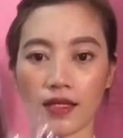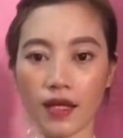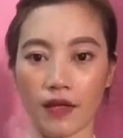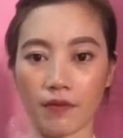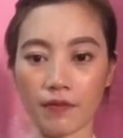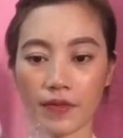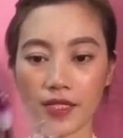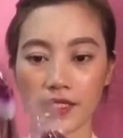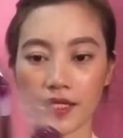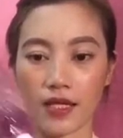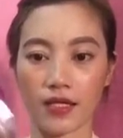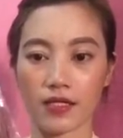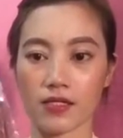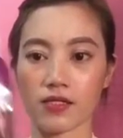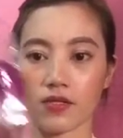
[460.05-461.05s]
10
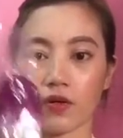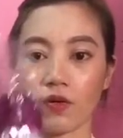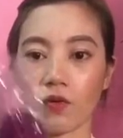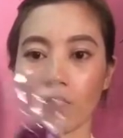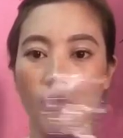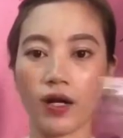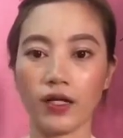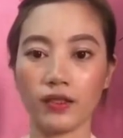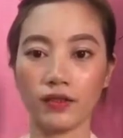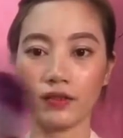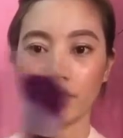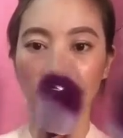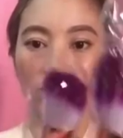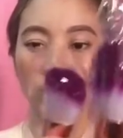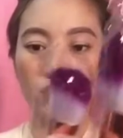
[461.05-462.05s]
pieces. 1, 2,
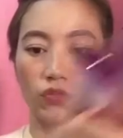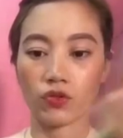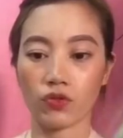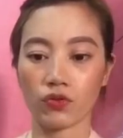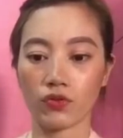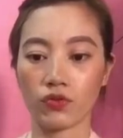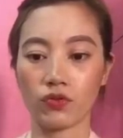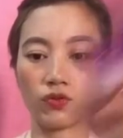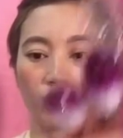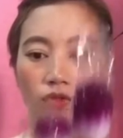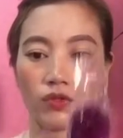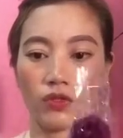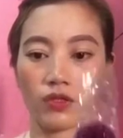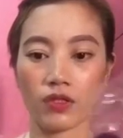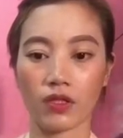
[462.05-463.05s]

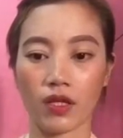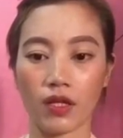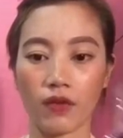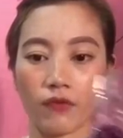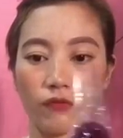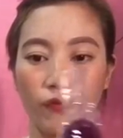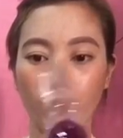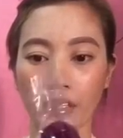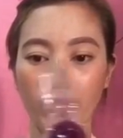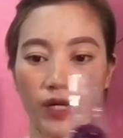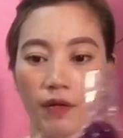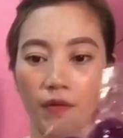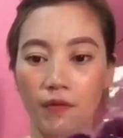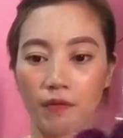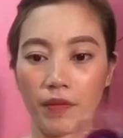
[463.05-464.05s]
3, 4
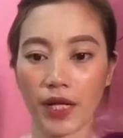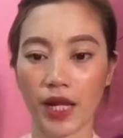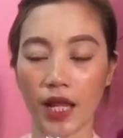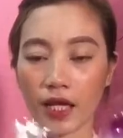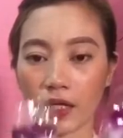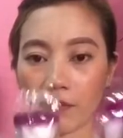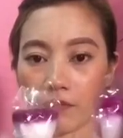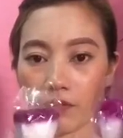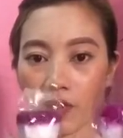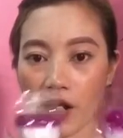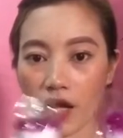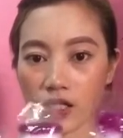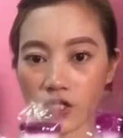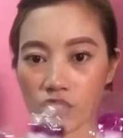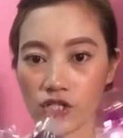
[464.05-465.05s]
na malalaking
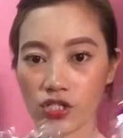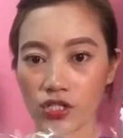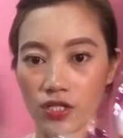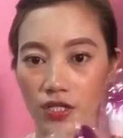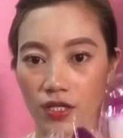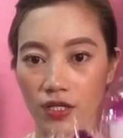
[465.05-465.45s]
brush.